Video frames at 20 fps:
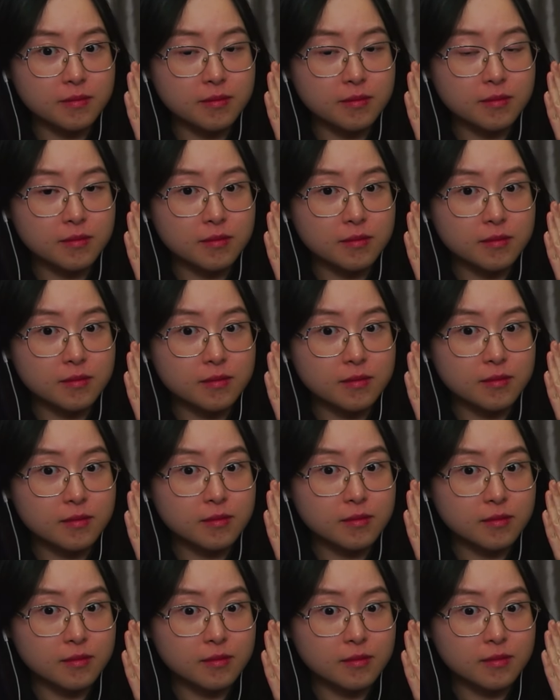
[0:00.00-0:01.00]

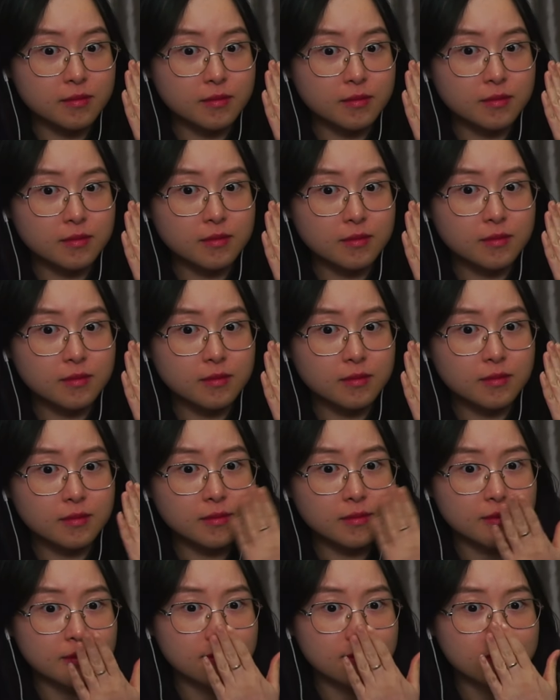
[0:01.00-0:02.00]

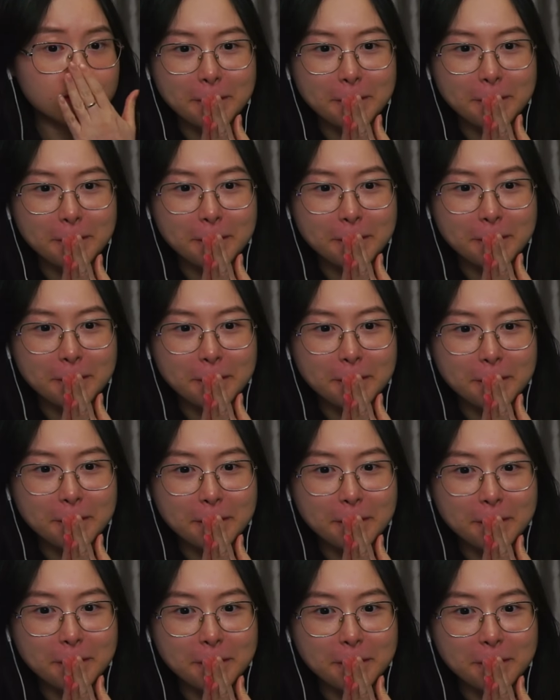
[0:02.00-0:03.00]

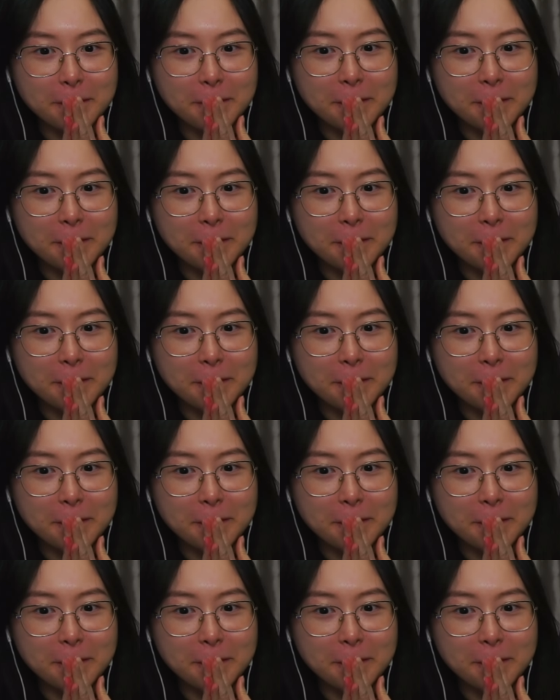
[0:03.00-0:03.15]
Nothing is said.